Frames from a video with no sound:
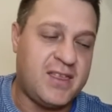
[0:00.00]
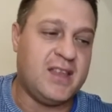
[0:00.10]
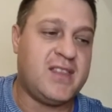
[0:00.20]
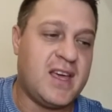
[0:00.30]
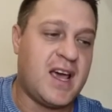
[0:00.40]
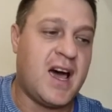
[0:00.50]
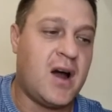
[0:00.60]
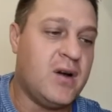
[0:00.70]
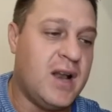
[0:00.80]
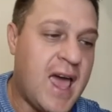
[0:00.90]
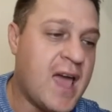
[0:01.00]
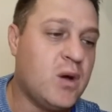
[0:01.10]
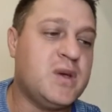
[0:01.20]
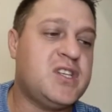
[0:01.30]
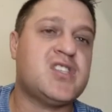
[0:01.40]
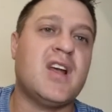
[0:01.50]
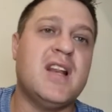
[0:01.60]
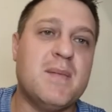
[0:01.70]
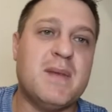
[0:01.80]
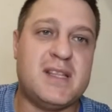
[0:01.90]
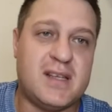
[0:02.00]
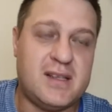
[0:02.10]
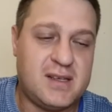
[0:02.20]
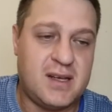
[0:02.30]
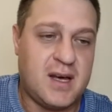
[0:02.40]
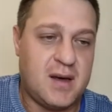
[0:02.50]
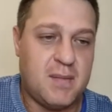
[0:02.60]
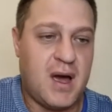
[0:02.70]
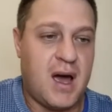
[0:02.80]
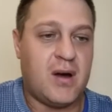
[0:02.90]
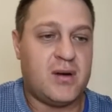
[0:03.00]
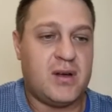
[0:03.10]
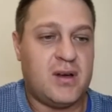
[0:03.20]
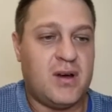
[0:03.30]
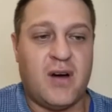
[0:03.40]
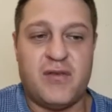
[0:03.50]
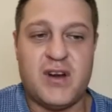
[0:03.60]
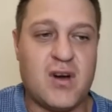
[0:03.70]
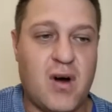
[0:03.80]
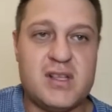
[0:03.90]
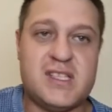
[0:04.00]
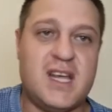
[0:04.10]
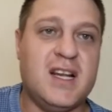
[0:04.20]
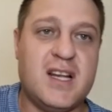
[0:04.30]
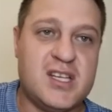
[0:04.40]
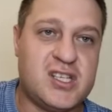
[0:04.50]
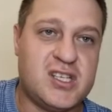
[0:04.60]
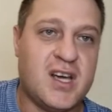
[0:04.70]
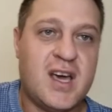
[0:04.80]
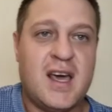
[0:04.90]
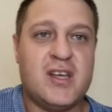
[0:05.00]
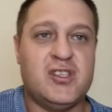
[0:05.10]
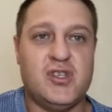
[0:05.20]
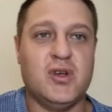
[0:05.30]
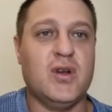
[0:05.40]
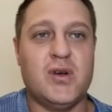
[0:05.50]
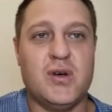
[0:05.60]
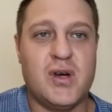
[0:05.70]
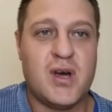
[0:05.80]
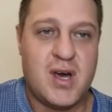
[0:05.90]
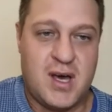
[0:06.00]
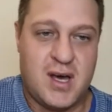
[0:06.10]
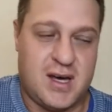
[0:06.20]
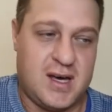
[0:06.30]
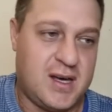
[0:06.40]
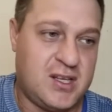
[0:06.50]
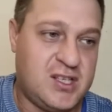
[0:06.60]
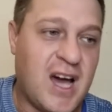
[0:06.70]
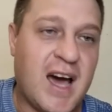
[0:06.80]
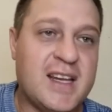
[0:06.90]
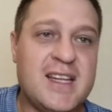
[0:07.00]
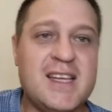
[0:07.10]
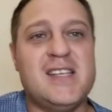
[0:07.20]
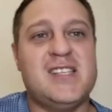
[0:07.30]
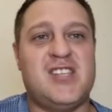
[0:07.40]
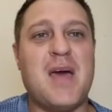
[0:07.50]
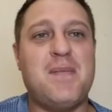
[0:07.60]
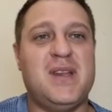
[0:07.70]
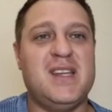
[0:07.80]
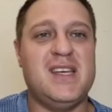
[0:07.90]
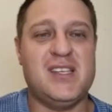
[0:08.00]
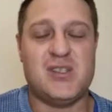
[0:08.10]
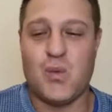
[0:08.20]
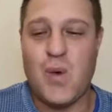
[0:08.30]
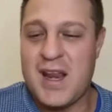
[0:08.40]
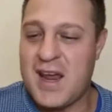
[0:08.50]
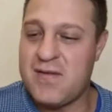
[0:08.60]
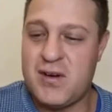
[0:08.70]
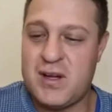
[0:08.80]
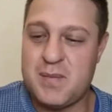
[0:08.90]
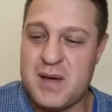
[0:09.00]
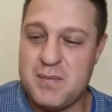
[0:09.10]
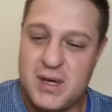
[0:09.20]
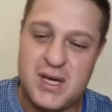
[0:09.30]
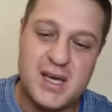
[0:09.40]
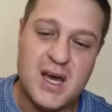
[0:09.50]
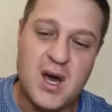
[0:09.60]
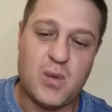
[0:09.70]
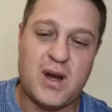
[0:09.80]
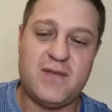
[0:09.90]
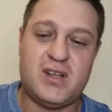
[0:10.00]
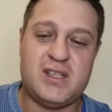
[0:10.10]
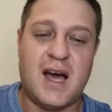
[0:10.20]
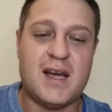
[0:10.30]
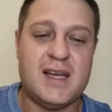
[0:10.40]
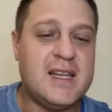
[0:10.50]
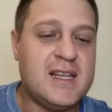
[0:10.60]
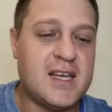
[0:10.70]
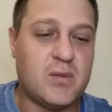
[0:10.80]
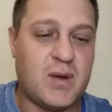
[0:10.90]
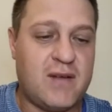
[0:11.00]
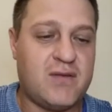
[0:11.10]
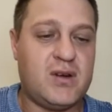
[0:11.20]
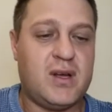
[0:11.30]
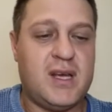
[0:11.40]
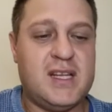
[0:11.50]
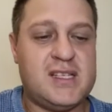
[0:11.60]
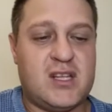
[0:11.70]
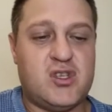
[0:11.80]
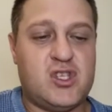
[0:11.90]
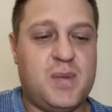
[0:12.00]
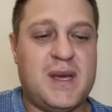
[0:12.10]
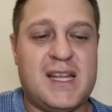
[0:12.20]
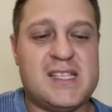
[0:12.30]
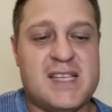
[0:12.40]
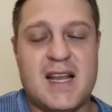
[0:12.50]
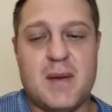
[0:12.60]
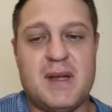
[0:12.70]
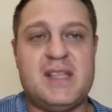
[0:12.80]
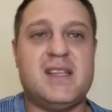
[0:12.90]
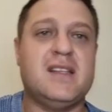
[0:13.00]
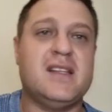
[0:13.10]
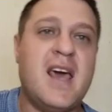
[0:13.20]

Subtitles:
think that our languages are limited. Our Afrikaans, English, Zulu, Chinese, Japanese, whatever it may be, whatever tongue, Indian, whatever it is that you speak, it is limited.